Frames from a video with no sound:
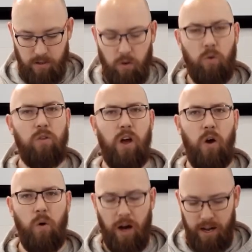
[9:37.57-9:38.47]

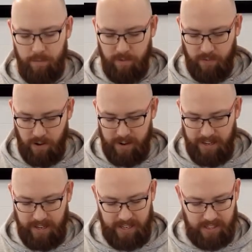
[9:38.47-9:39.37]
Although I am the very
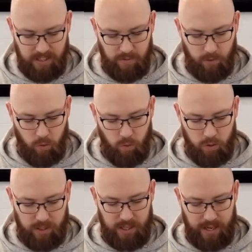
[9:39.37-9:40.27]
least of all
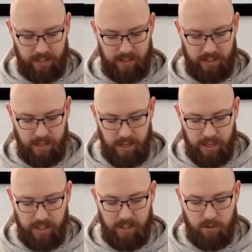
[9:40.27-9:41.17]
the saints,
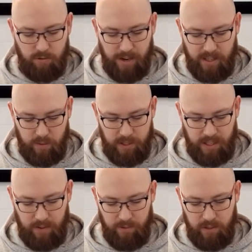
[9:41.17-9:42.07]
this grace was
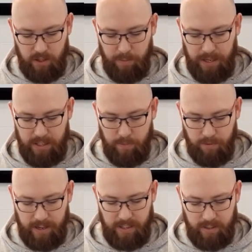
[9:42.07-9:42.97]
given to me to
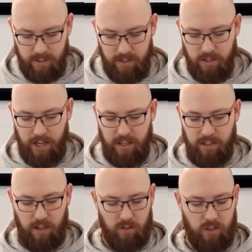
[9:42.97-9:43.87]
bring to the
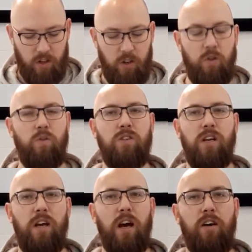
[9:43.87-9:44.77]
Gentiles the news
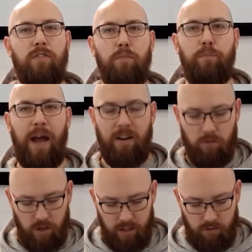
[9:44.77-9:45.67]
of the
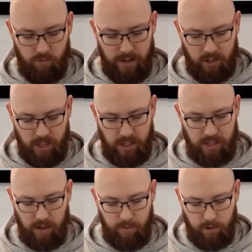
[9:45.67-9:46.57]
boundless
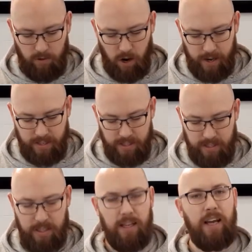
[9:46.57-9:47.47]
riches of
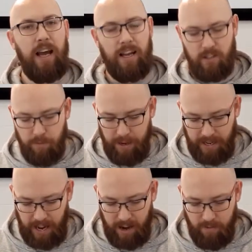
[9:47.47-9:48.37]
Christ and to
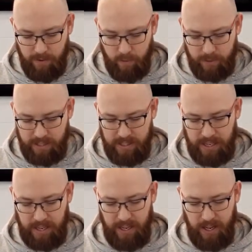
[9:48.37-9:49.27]
make everyone
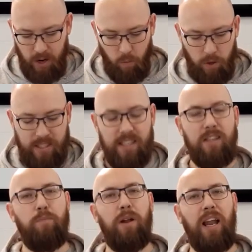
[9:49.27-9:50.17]
see what is
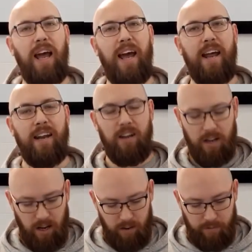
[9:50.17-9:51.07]
the plan
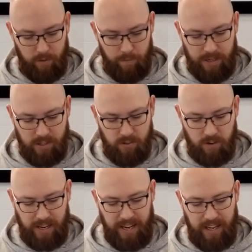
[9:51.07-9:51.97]
of the
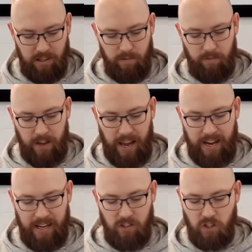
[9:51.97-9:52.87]
mystery hidden for
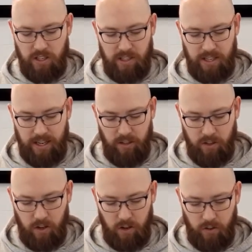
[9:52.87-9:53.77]
ages in
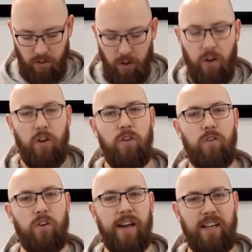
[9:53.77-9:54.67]
God who
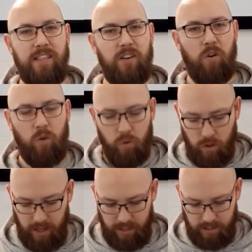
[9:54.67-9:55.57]
created all
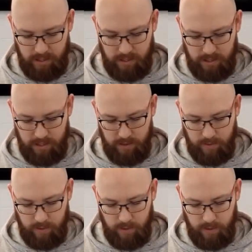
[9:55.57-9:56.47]
things,
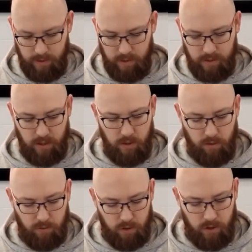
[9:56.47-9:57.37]
so that
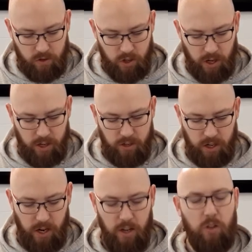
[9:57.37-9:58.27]
through the church
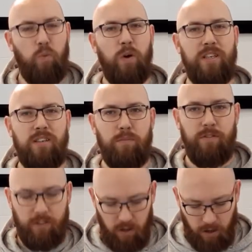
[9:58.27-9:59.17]
the wisdom
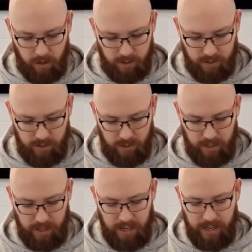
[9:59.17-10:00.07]
of God
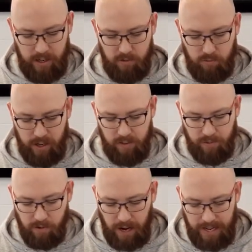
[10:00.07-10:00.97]
in its rich
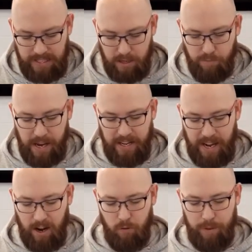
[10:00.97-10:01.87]
variety may
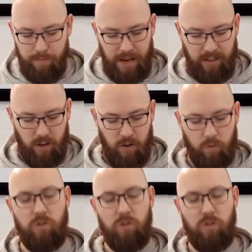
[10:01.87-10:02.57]
now be made known